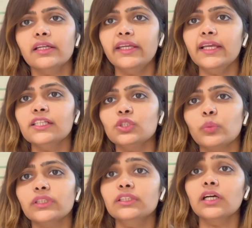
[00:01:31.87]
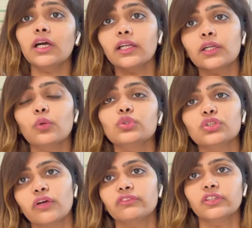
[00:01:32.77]
deals with the
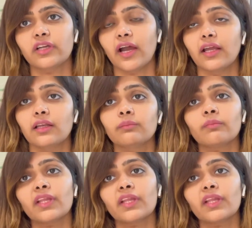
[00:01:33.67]
conclusion of the trial.